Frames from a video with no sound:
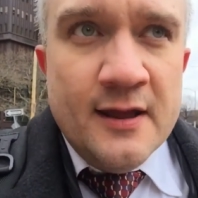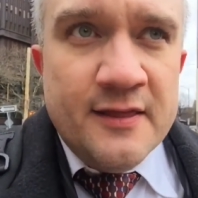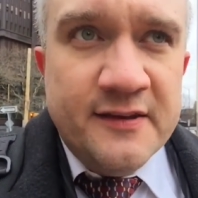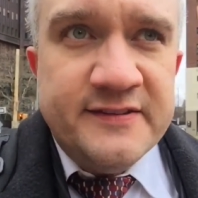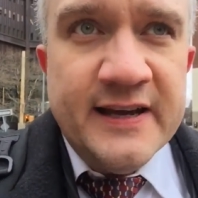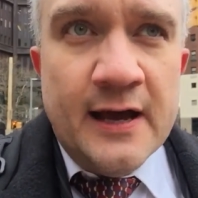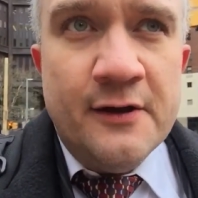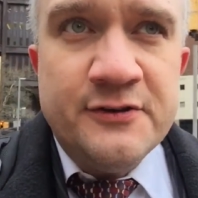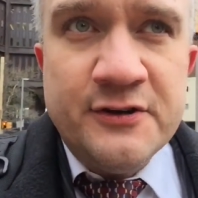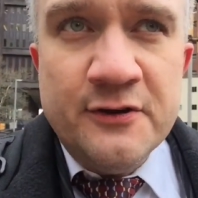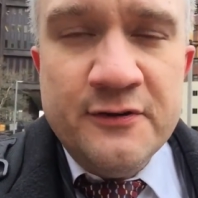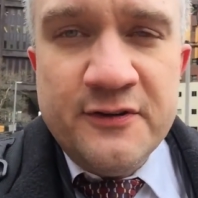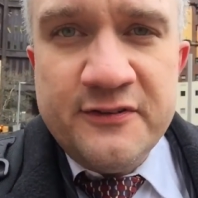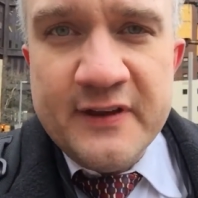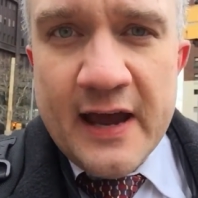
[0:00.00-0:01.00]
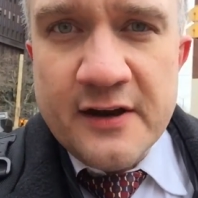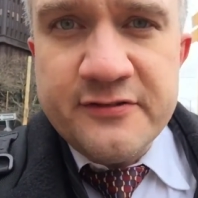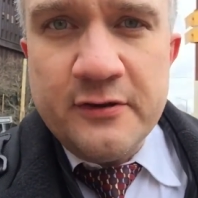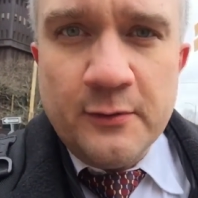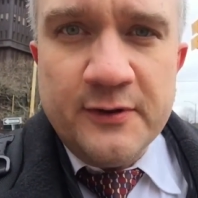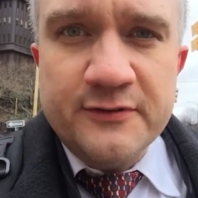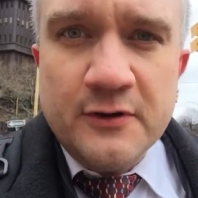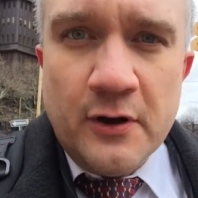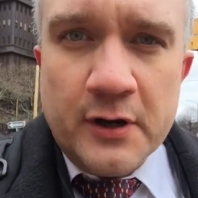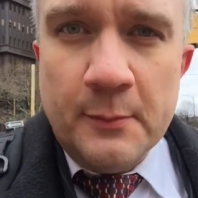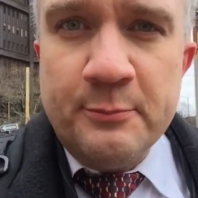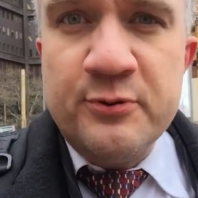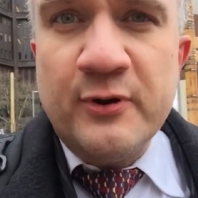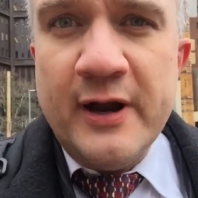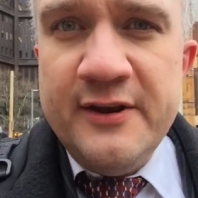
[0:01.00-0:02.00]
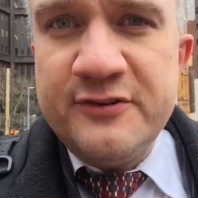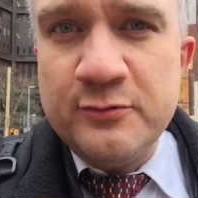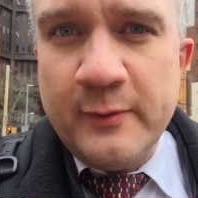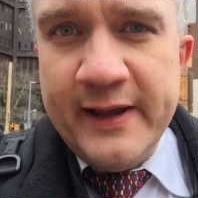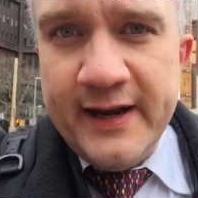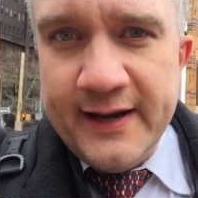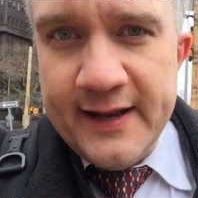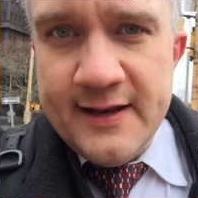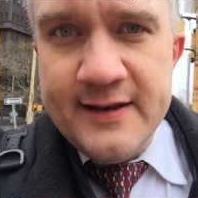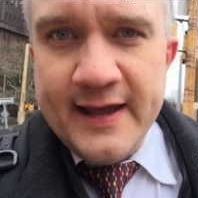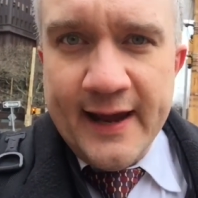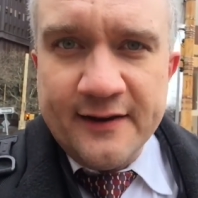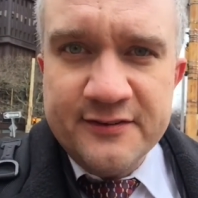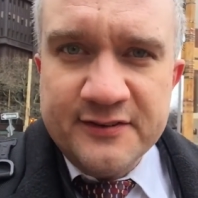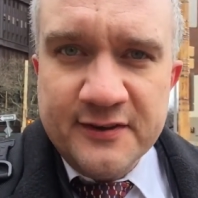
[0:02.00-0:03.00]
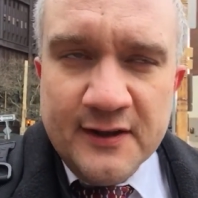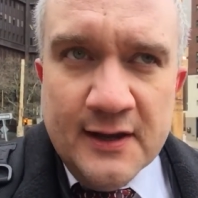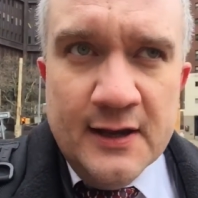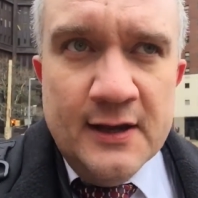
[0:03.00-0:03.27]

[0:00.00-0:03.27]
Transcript: The Dow Jones is actually what's called a price-weighted index.